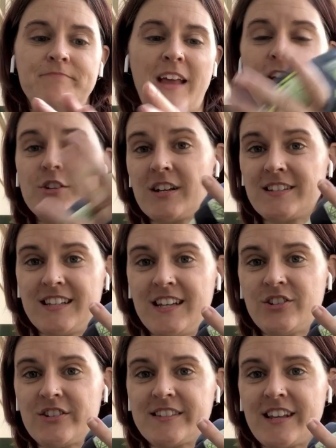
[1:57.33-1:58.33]
As you can see,
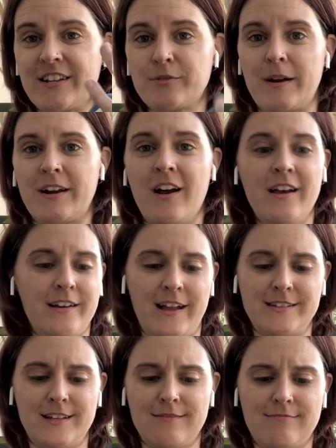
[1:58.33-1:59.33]
it just slides right on. I
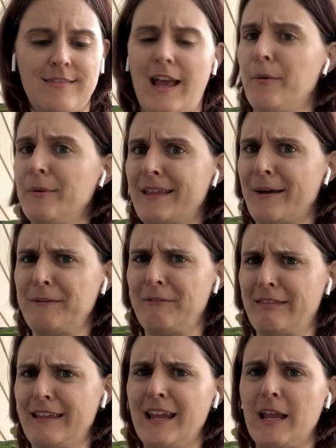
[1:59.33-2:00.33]
did that without
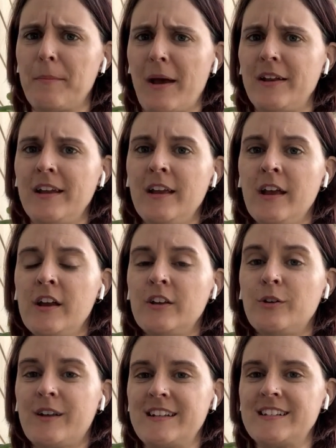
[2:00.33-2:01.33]
even thinking about it.
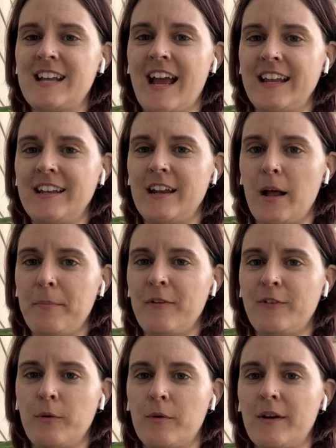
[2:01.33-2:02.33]
You can tighten it up
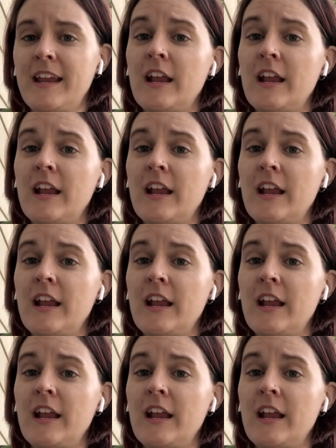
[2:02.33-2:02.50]
if you want right